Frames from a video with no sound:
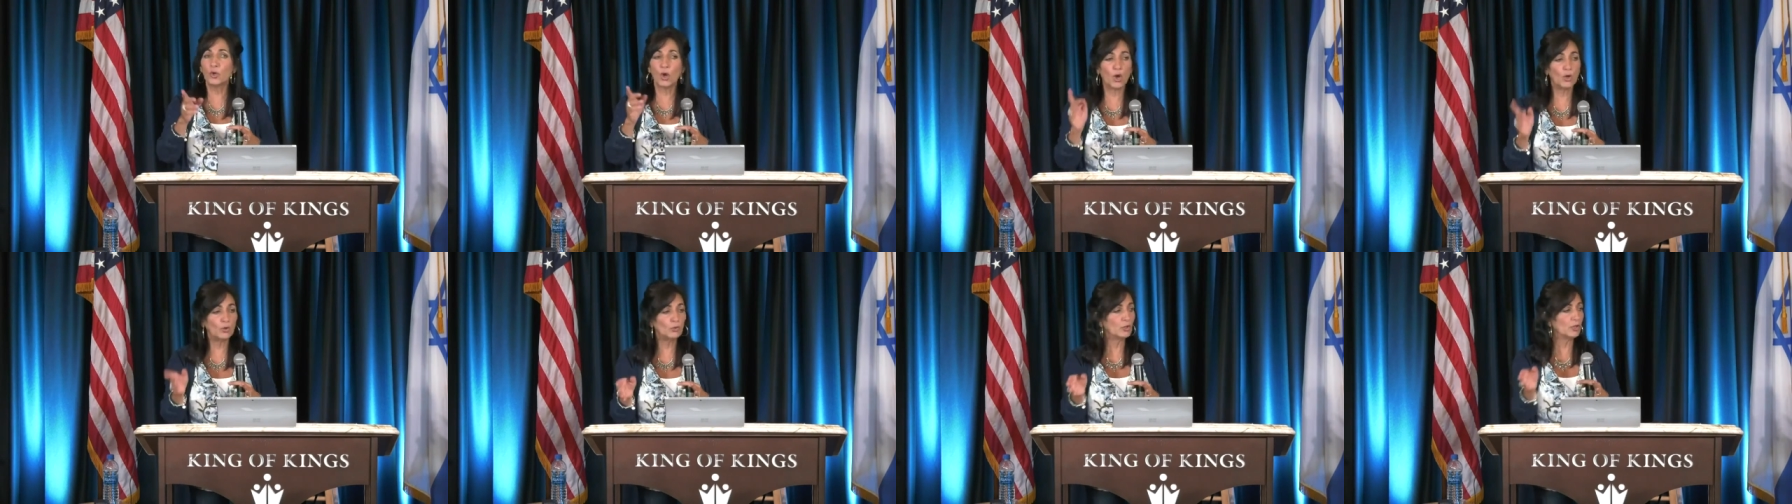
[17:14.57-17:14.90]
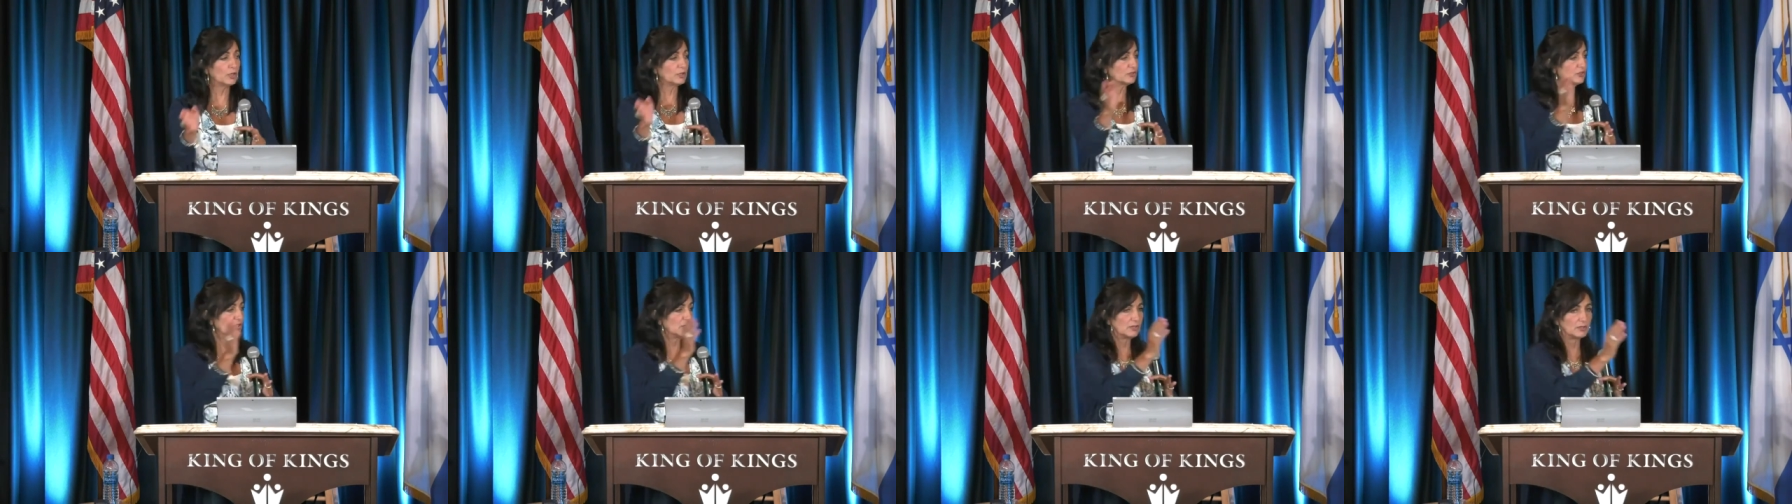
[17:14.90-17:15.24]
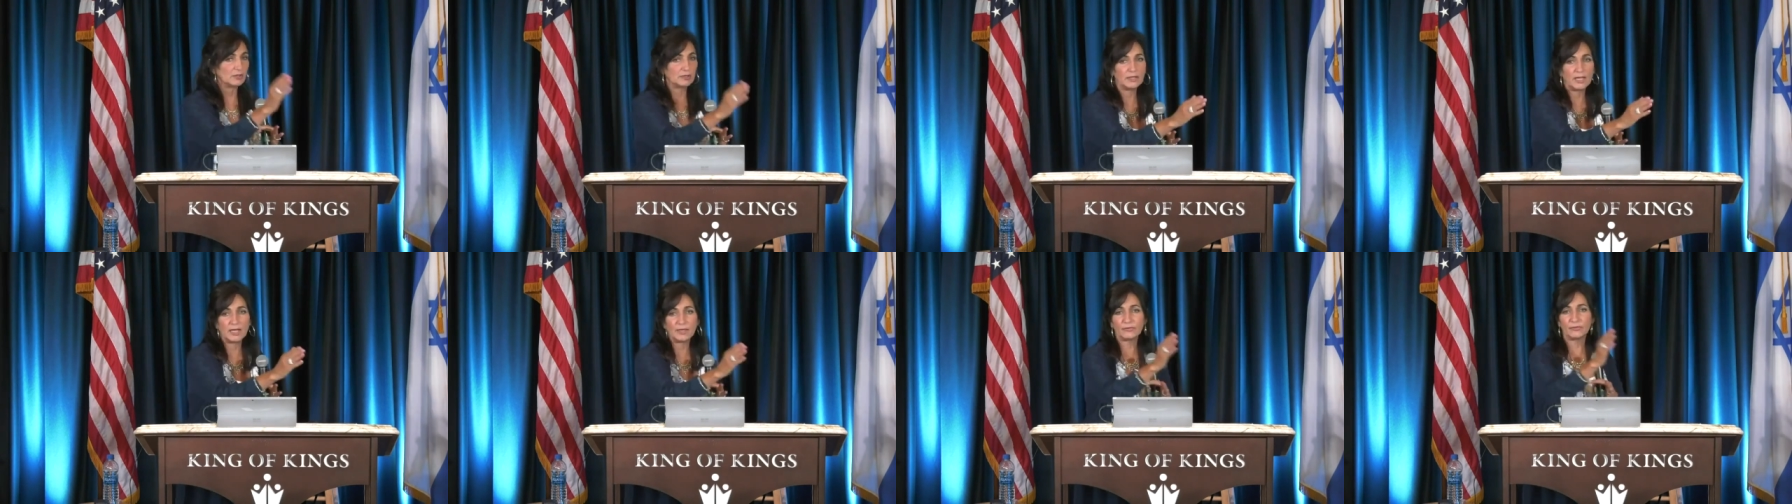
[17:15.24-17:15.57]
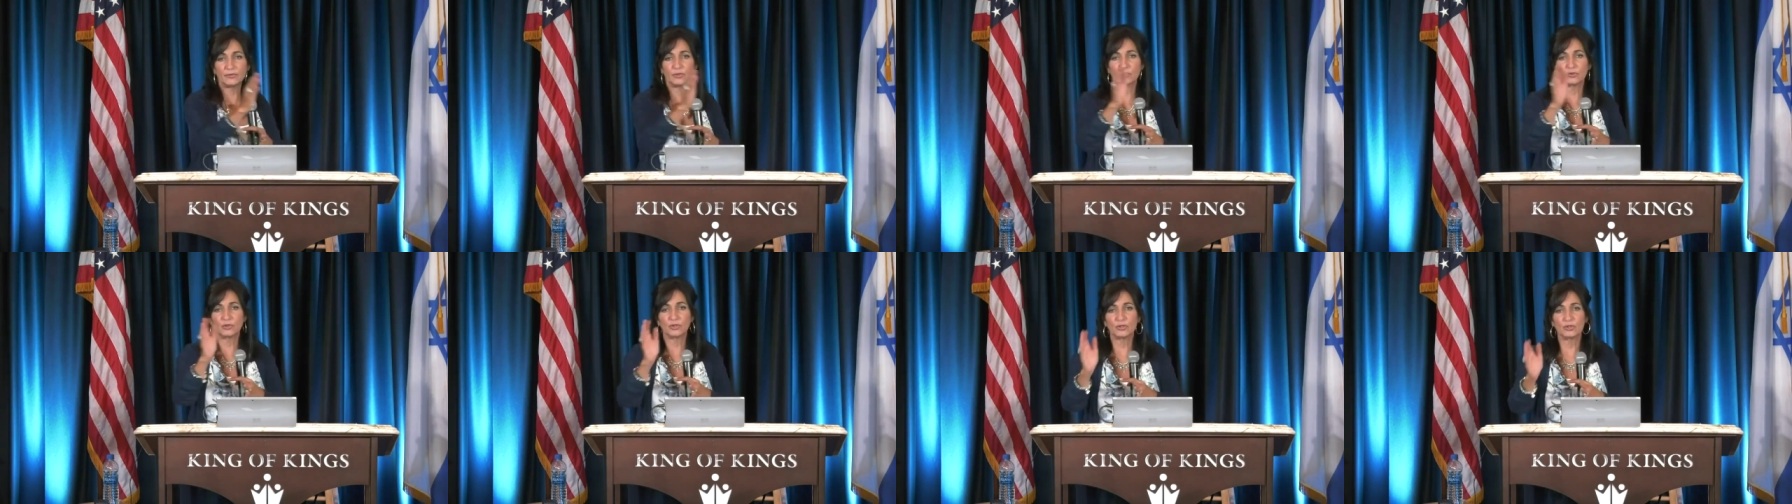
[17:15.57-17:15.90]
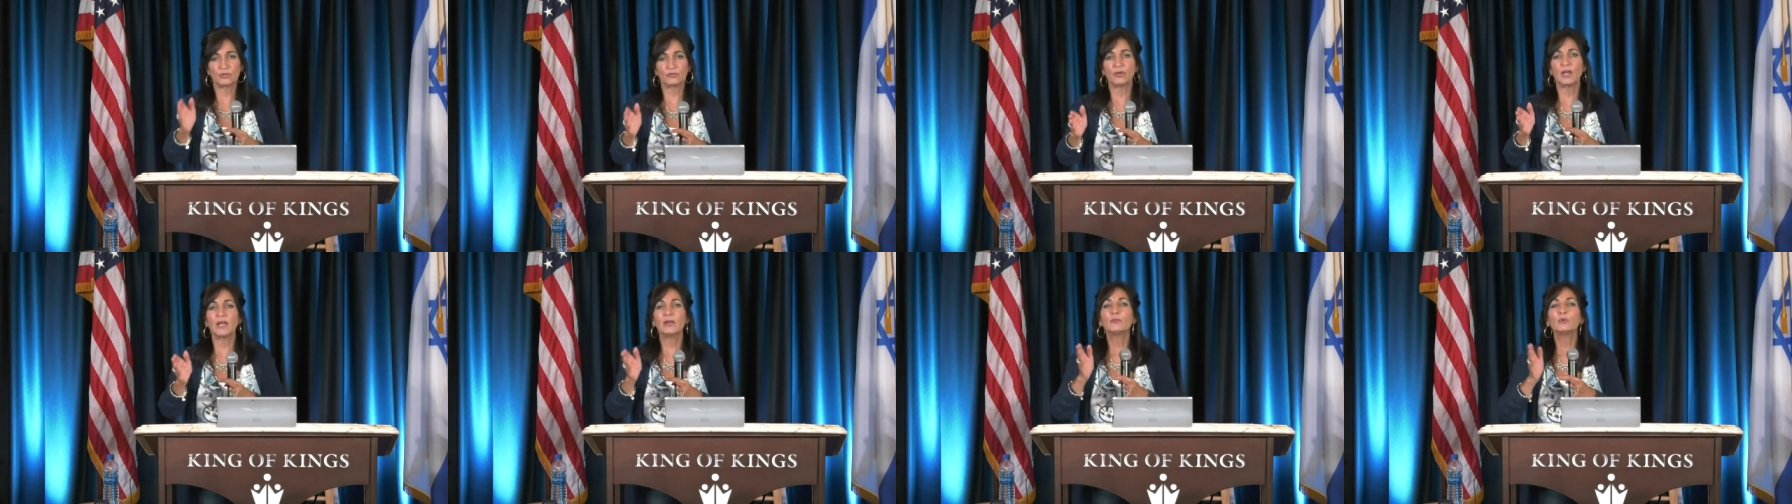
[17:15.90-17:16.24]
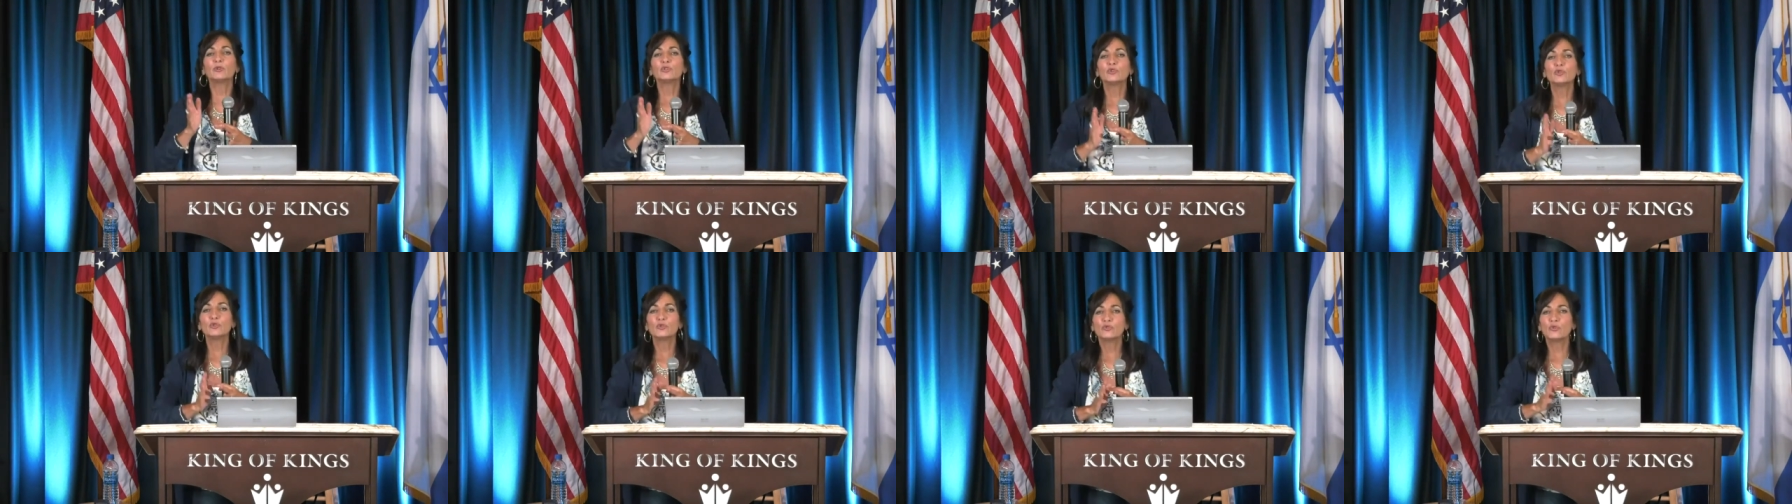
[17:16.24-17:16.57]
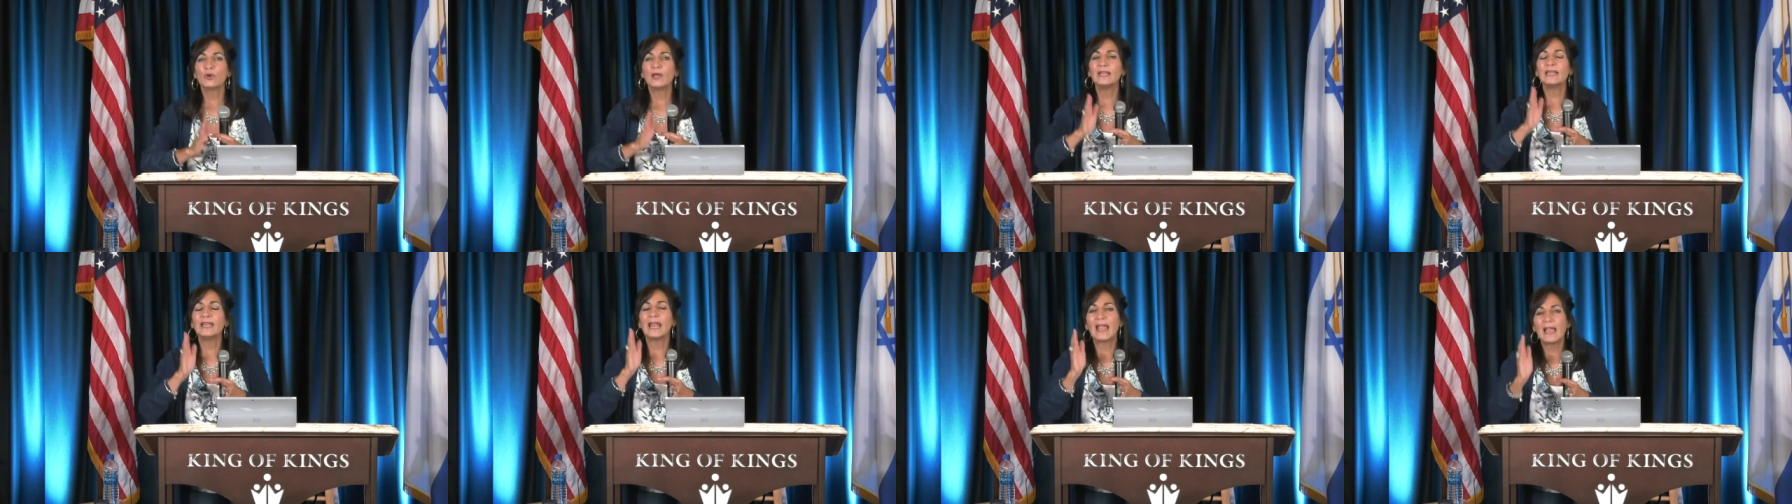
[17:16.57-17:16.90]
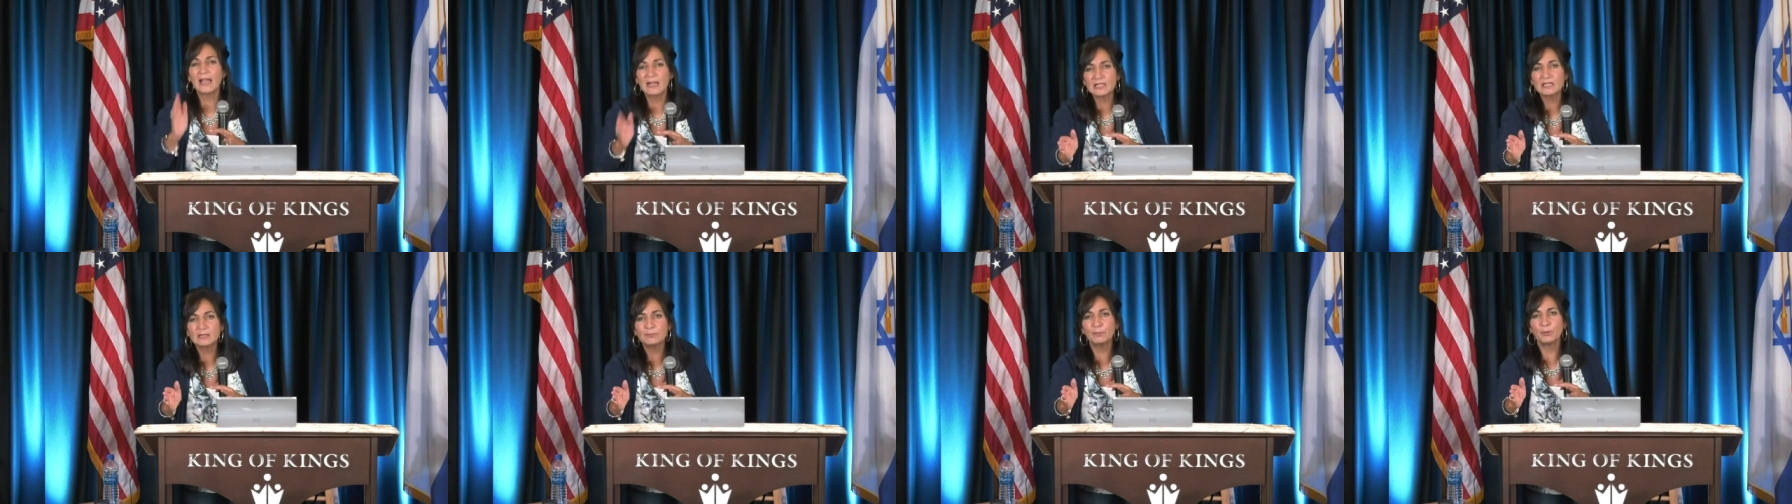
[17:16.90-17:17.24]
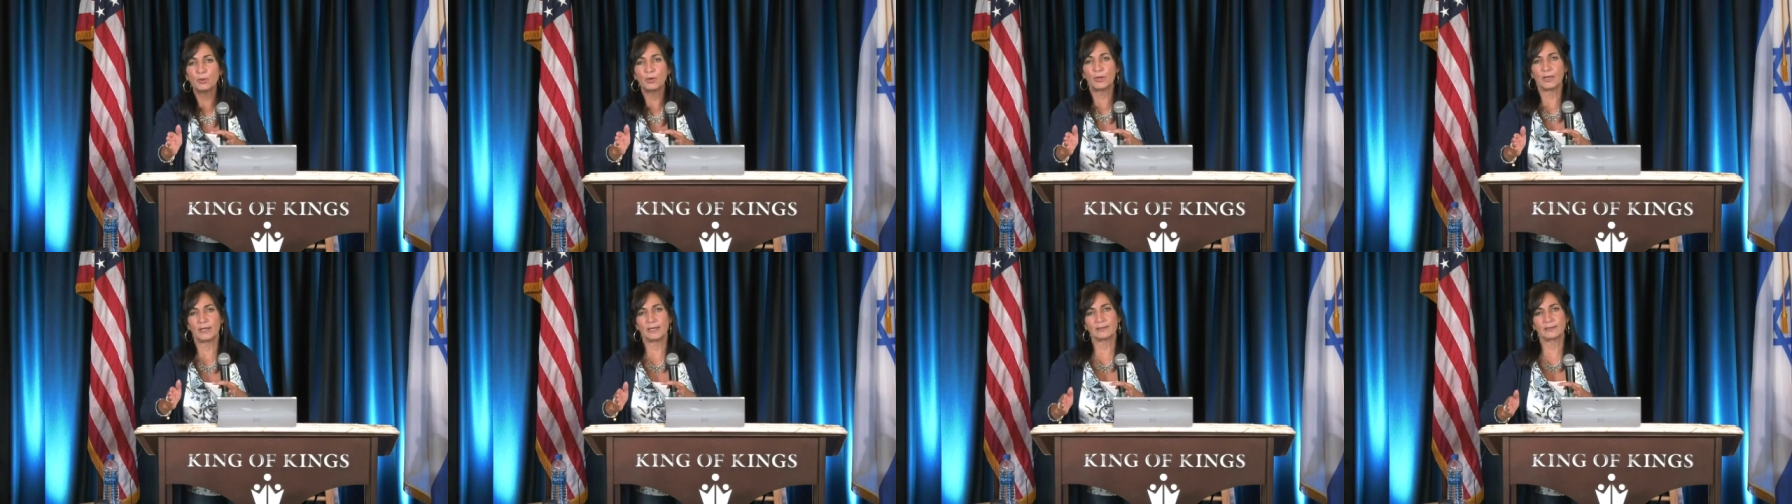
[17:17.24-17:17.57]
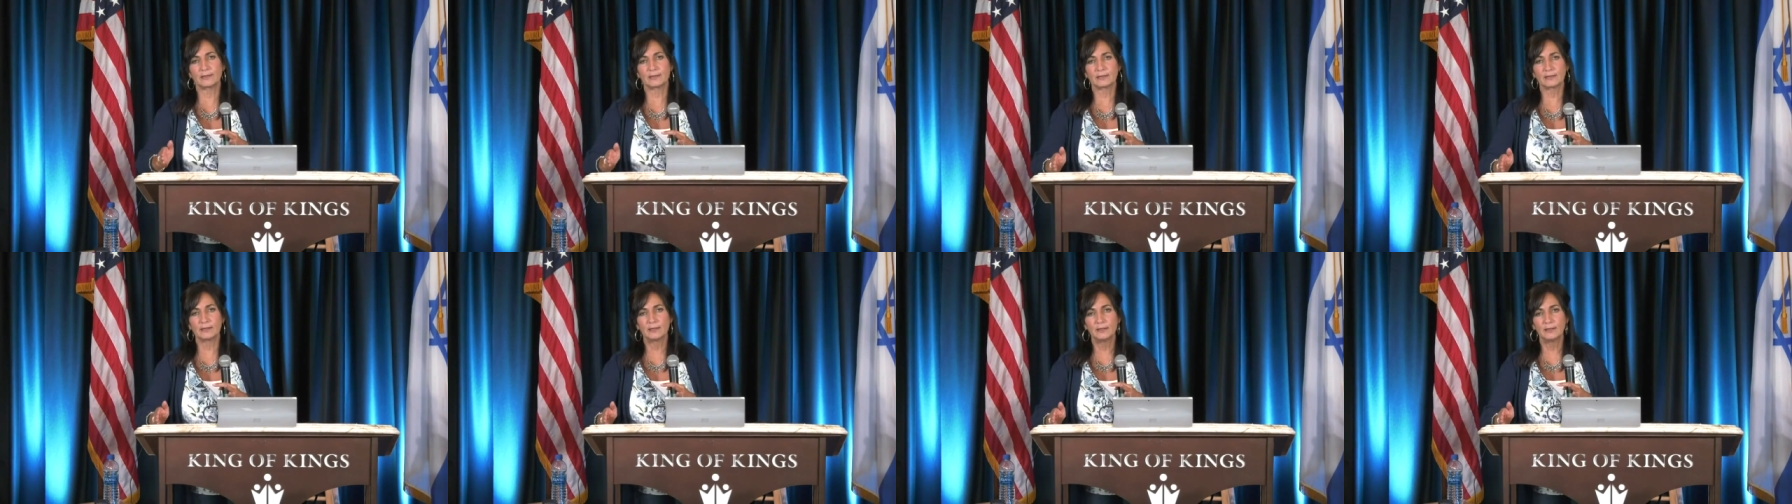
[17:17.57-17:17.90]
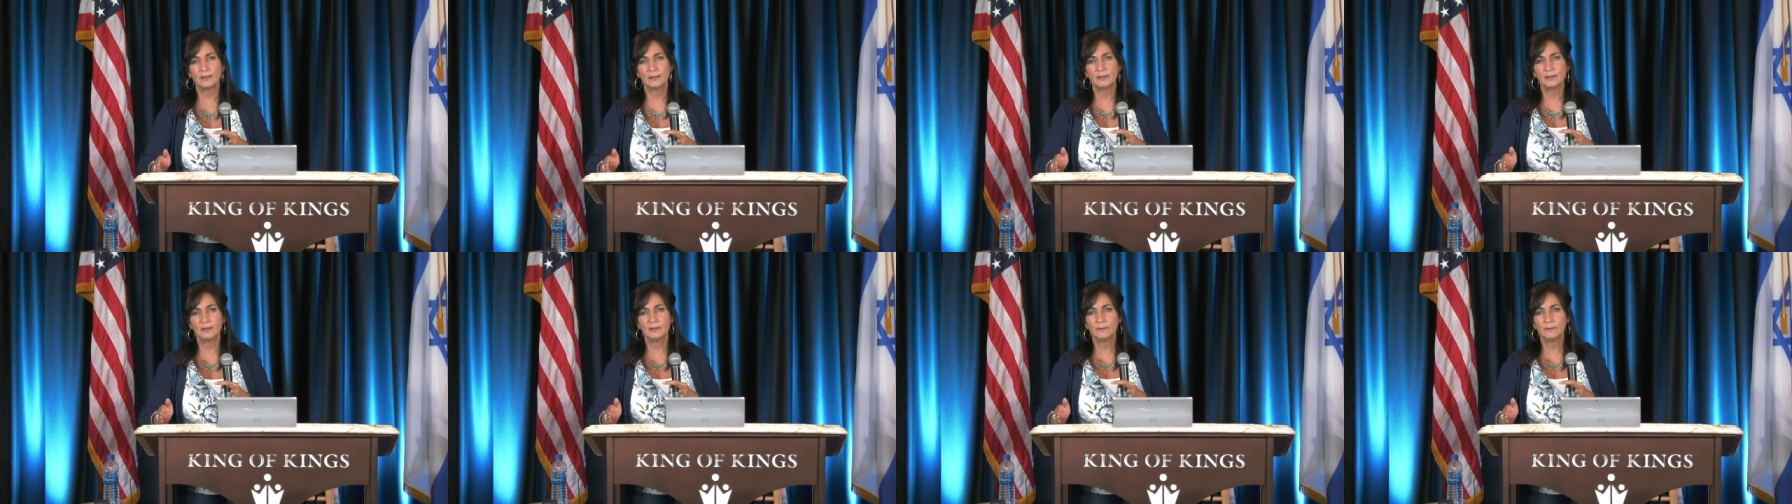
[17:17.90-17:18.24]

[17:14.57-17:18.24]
who don't look to the left nor to the right, will do great exploits.